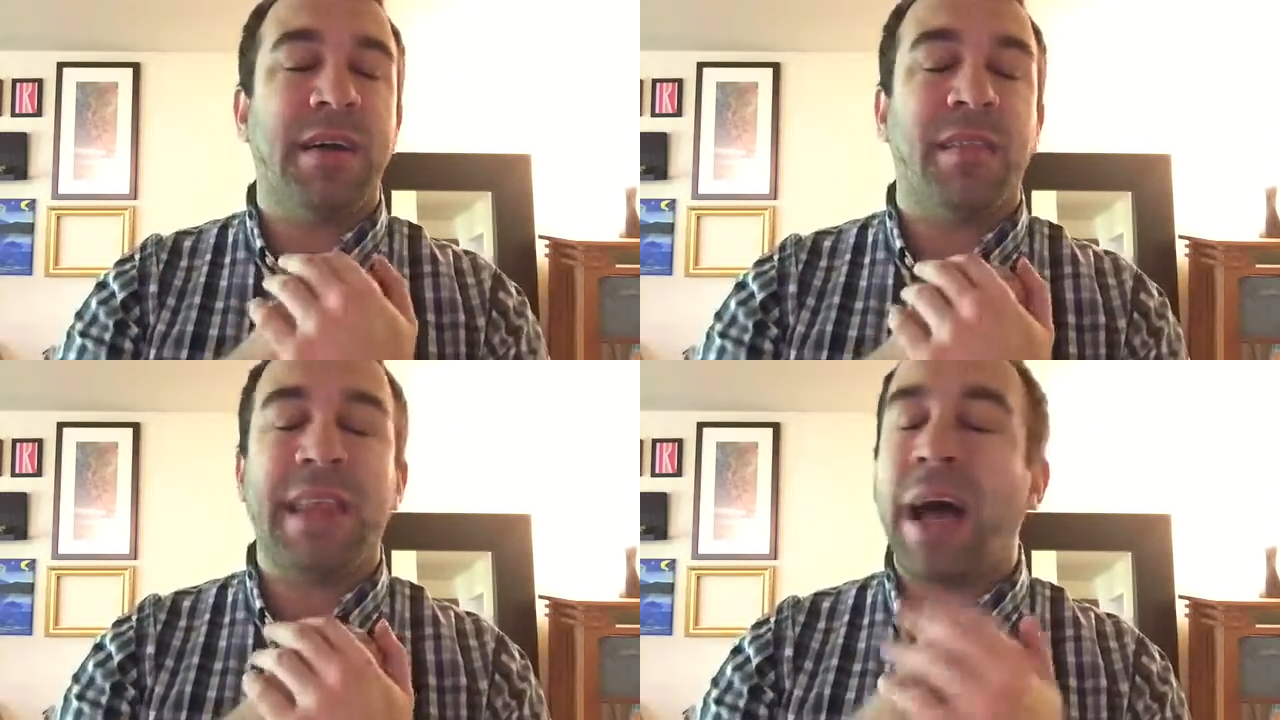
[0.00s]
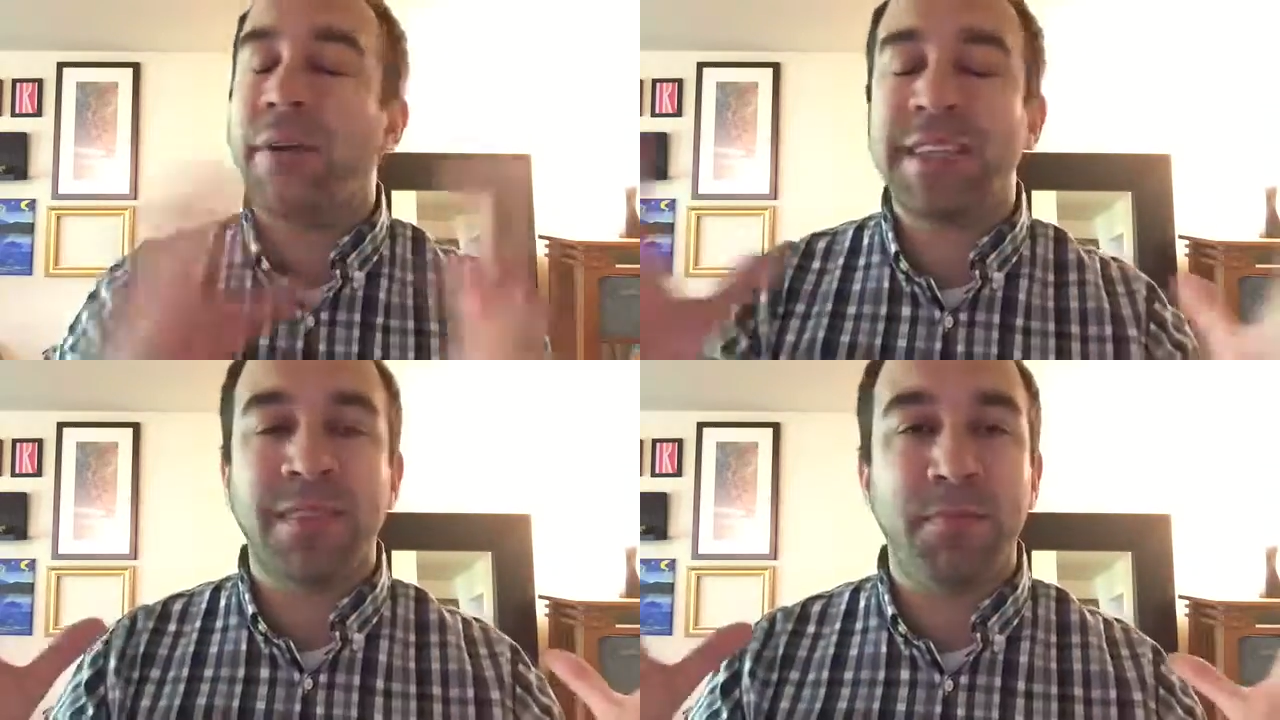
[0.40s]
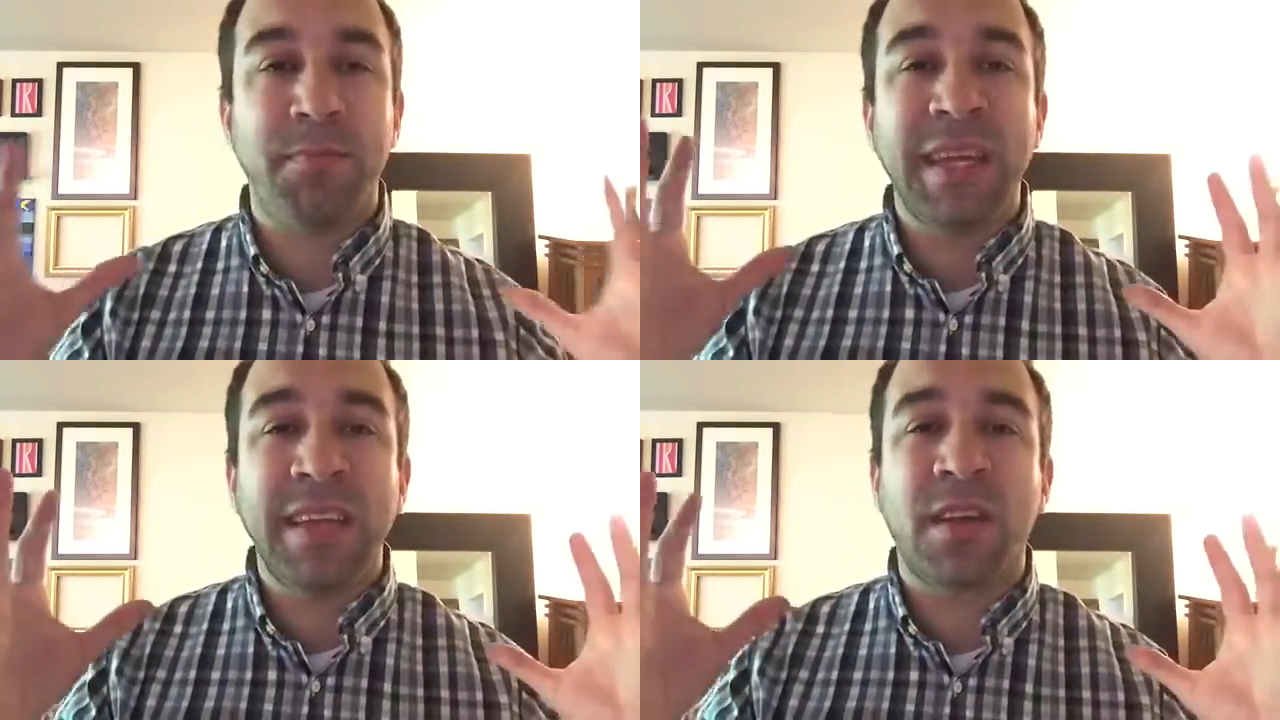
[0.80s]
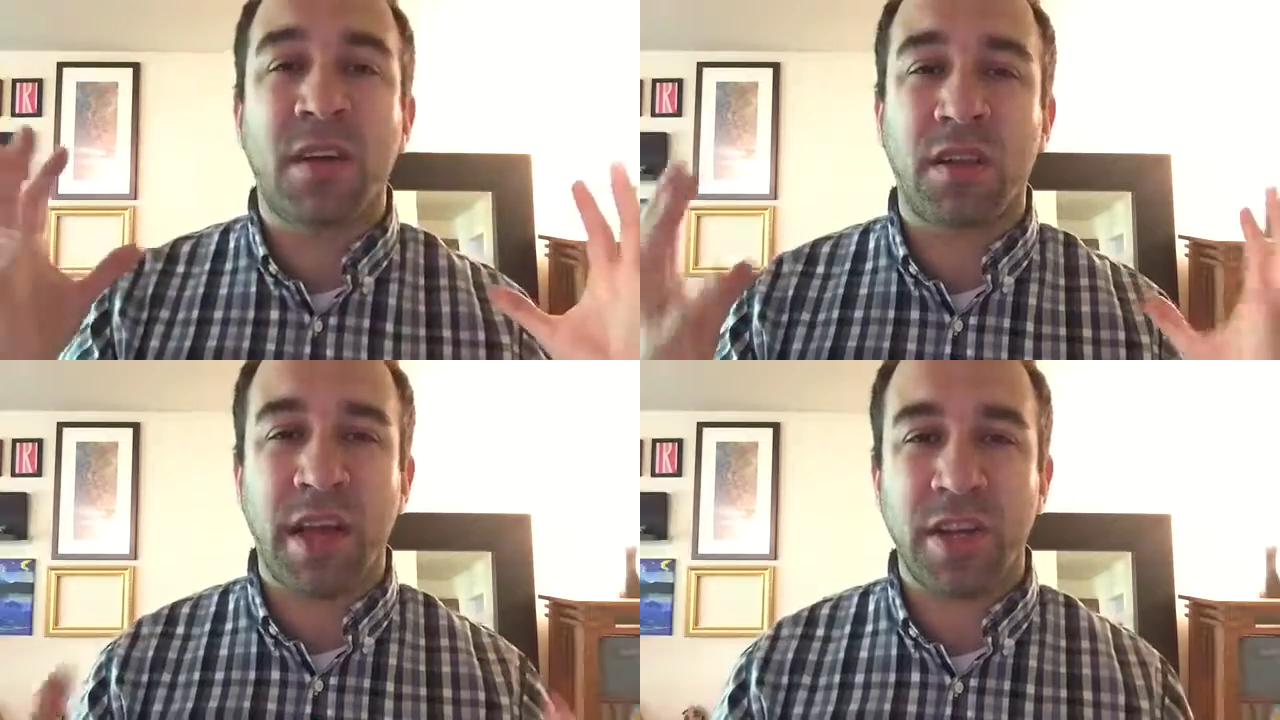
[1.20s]
allow it to be
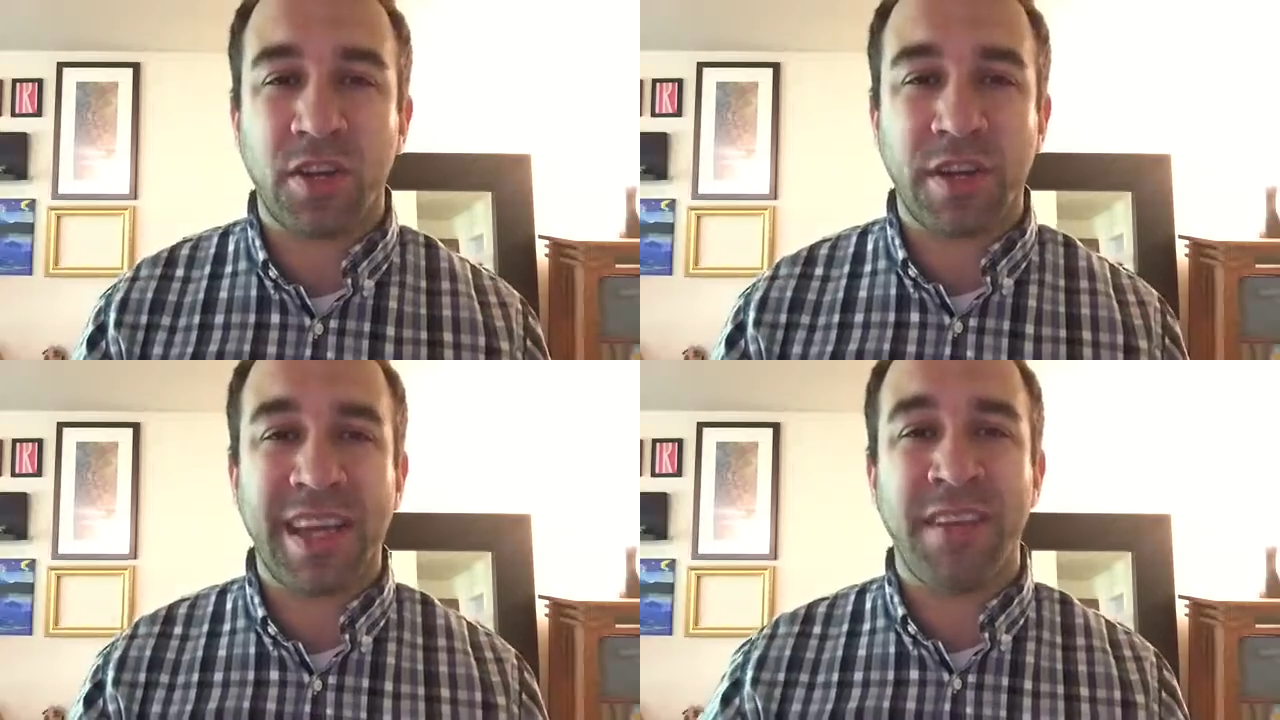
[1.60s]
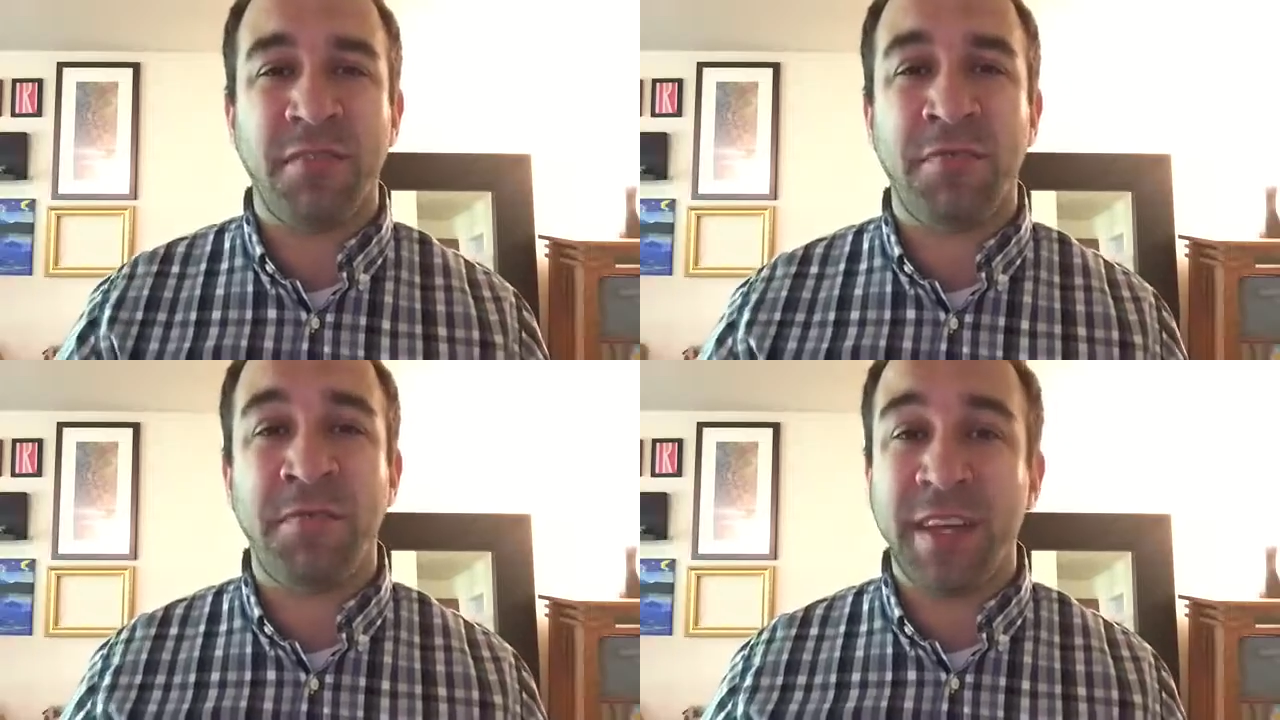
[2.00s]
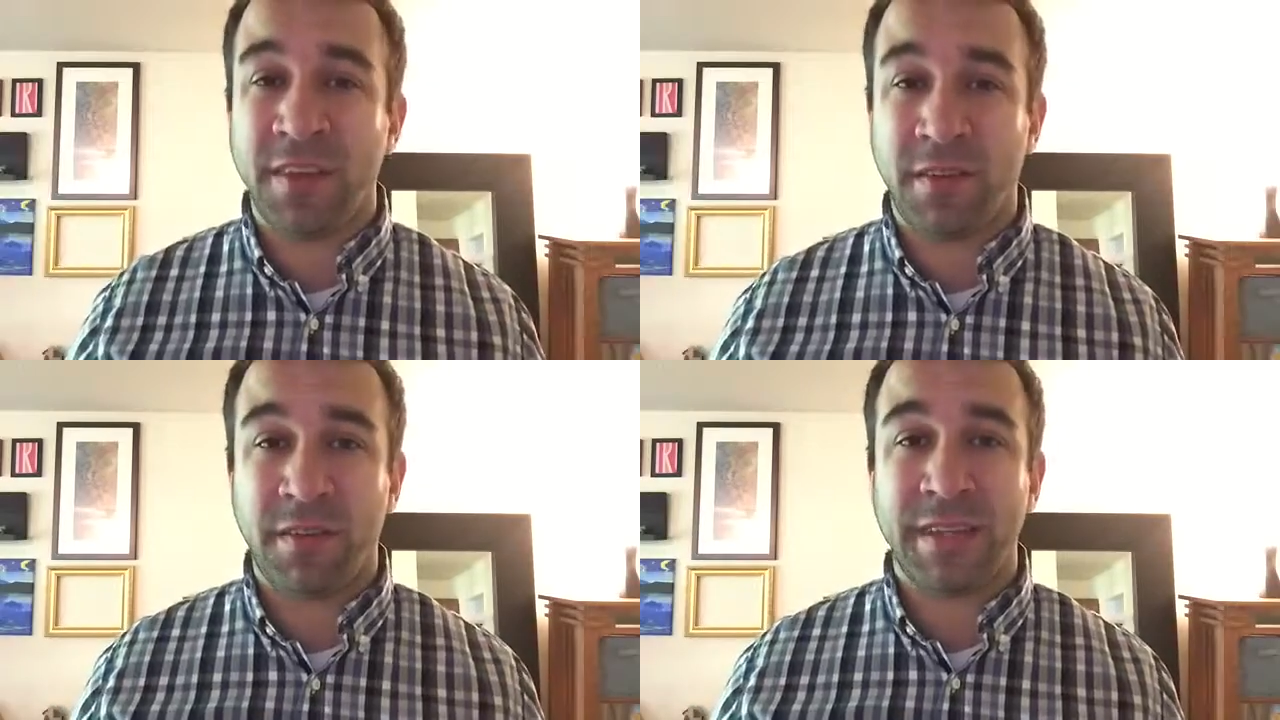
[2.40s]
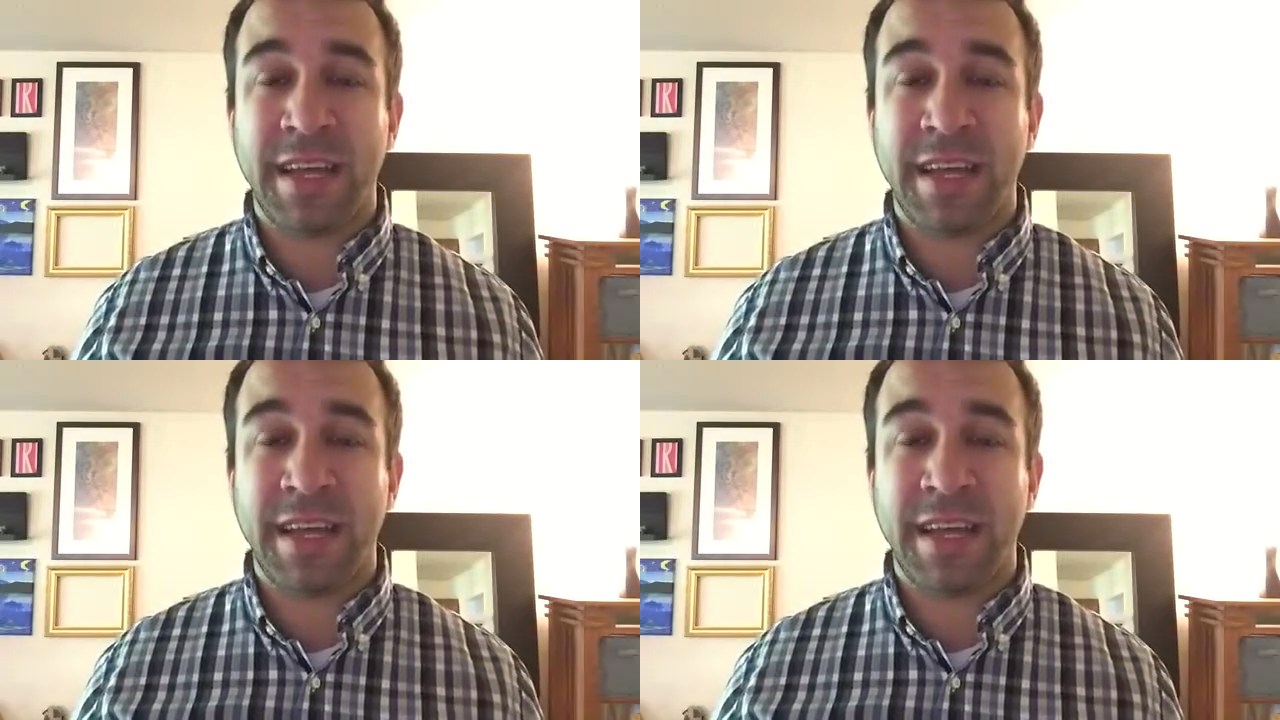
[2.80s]
cluttered and filled,